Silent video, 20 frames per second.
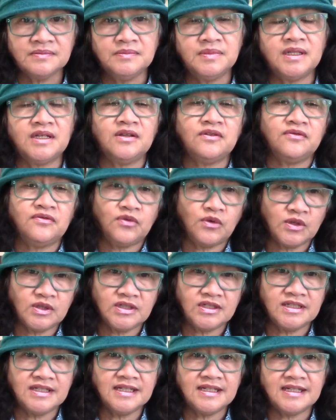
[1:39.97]
But
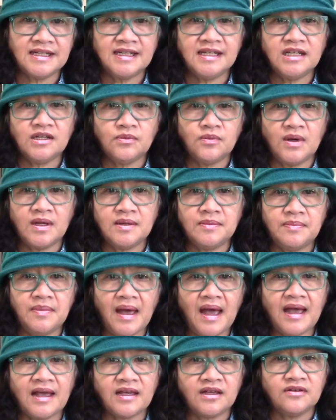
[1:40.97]
unfortunately, it went
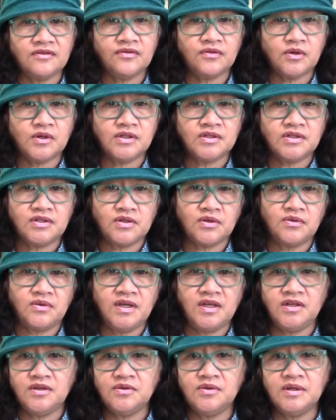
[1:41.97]
back and forth, so
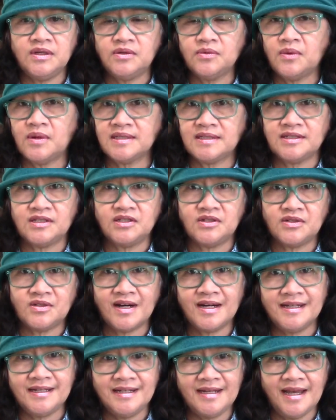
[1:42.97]
he knew it wasn't
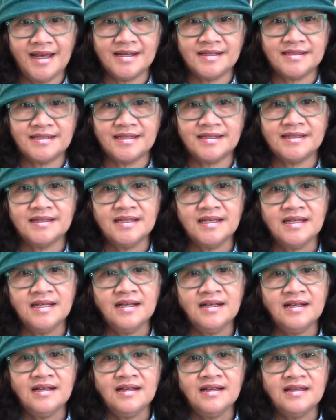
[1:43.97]
dried yet.
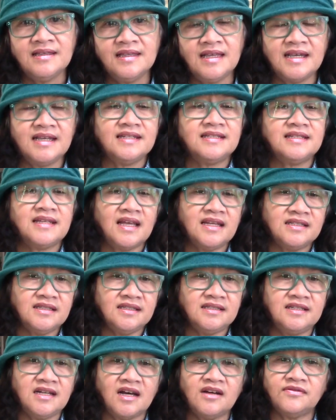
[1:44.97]
Then he sent a
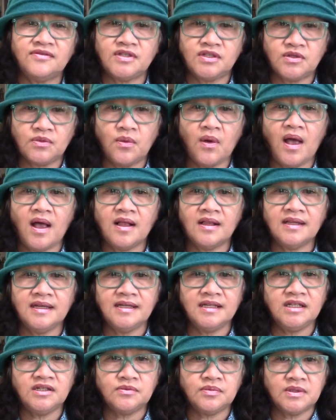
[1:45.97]
dove as well,
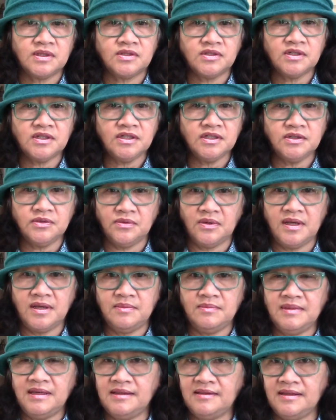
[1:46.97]
and it returned to
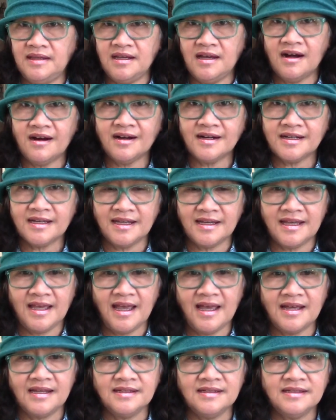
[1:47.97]
him in the ark
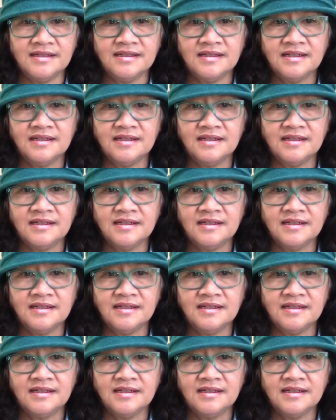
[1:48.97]
again.